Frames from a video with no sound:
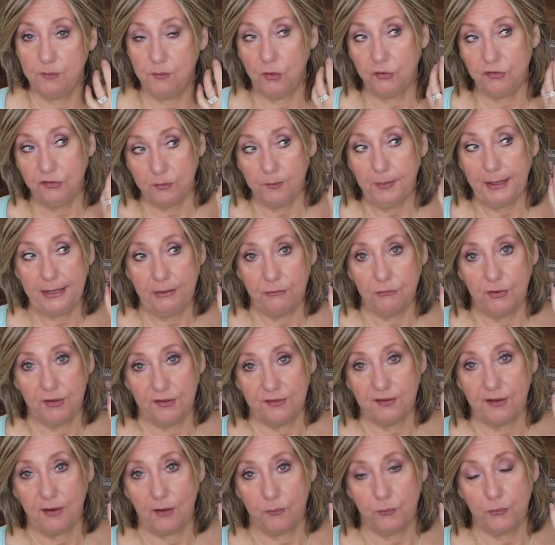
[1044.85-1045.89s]
And most of my
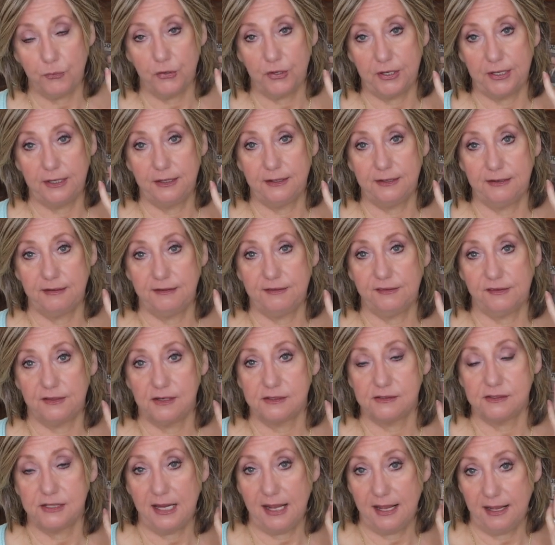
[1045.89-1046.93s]
earrings are pretty
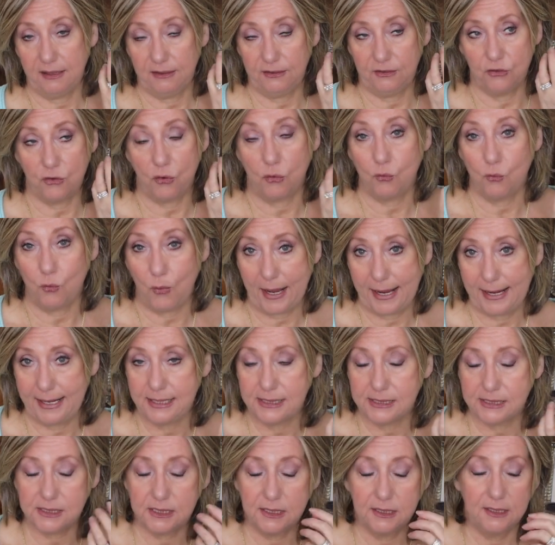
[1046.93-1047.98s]
decent, you know,
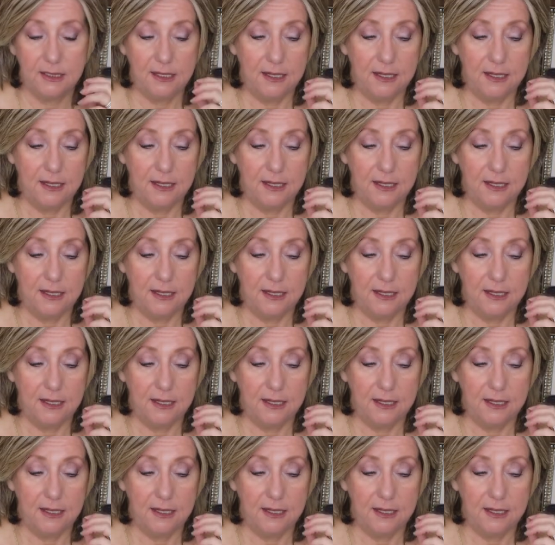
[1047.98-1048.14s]
weight